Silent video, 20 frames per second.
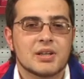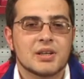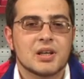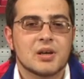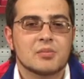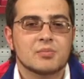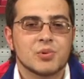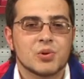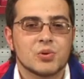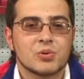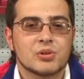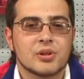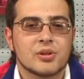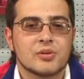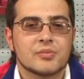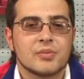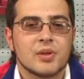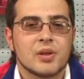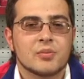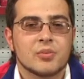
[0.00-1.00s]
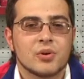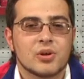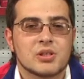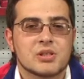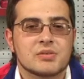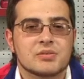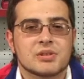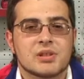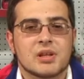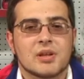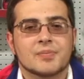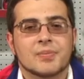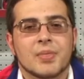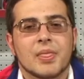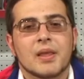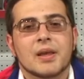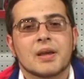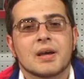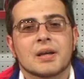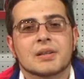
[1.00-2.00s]
IP telephony technologies are
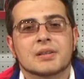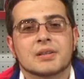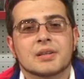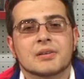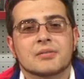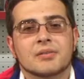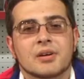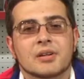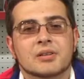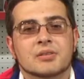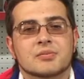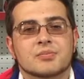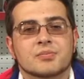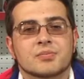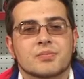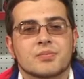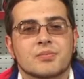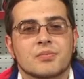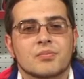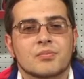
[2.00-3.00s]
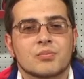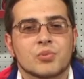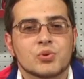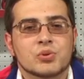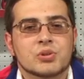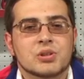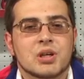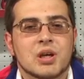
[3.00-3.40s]
widely used by millions of users.